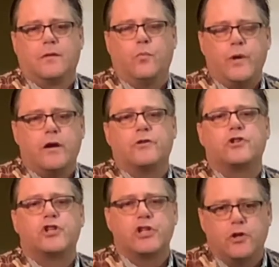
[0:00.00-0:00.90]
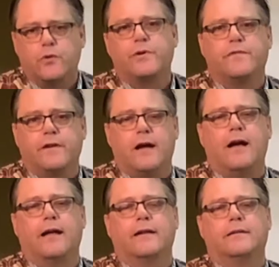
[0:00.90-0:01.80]
We are children of
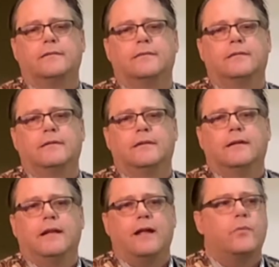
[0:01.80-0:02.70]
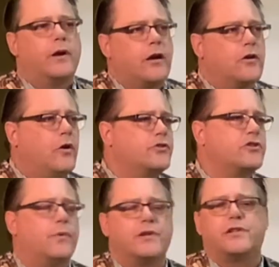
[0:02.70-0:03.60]
God. And when our
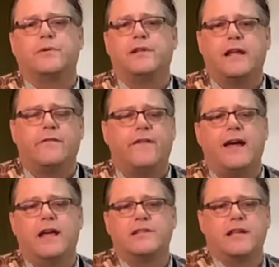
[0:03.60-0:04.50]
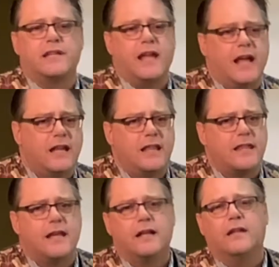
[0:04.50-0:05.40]
culture wants to identify us as
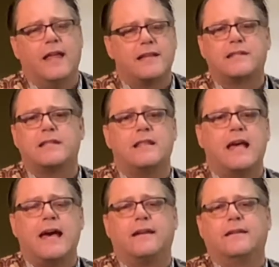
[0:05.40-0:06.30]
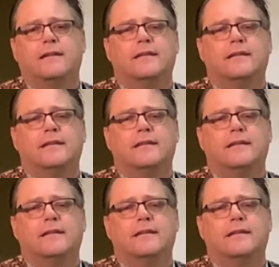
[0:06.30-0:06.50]
anything less than that,